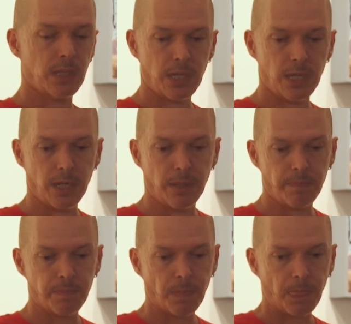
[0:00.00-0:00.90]

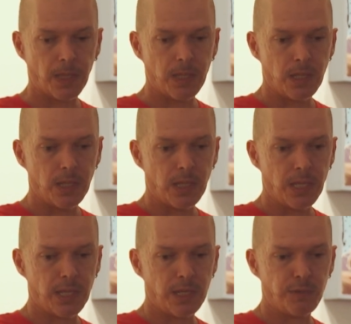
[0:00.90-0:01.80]
Um,
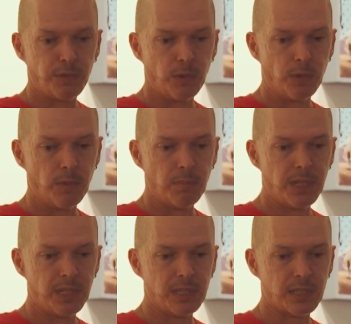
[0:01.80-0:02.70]
and for
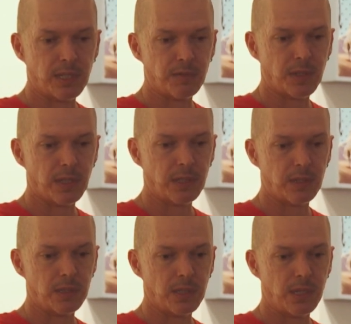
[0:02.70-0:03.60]
many years after that,
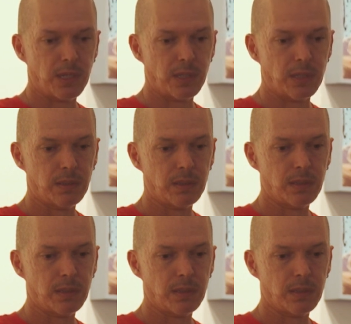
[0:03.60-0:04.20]
uh,